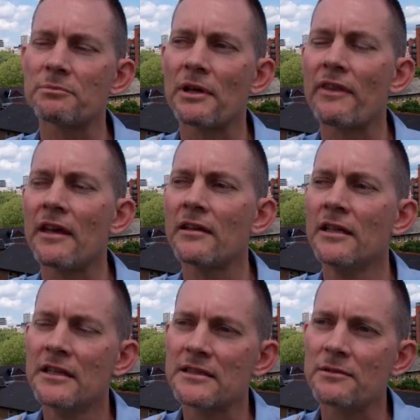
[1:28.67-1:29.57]
but then
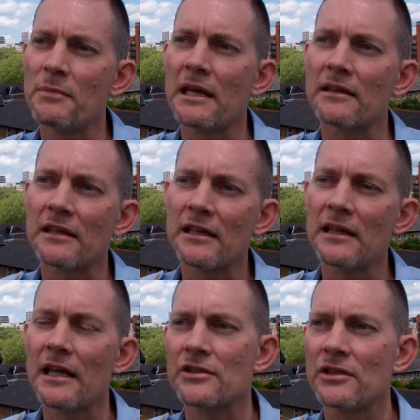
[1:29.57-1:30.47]
to make the
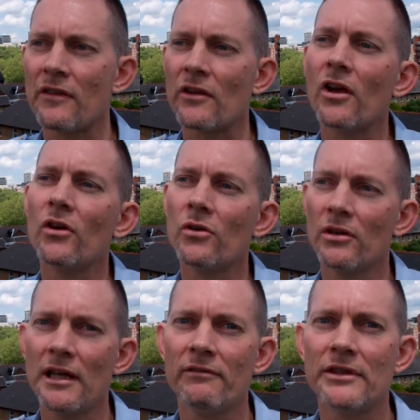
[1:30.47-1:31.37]
connection at the
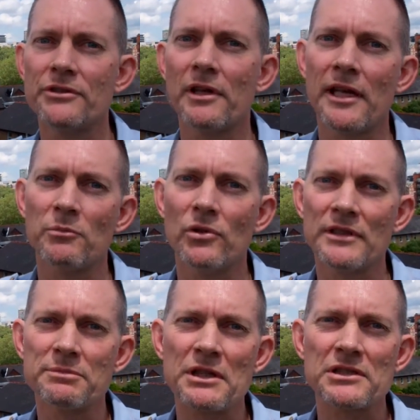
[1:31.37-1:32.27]
local level is really
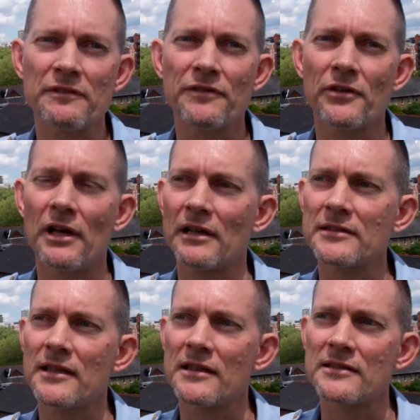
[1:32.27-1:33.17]
important, especially for
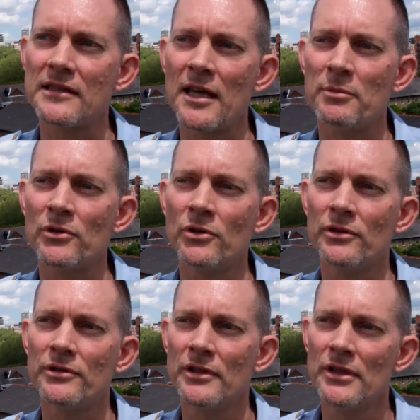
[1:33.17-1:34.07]
us as a neighbourhood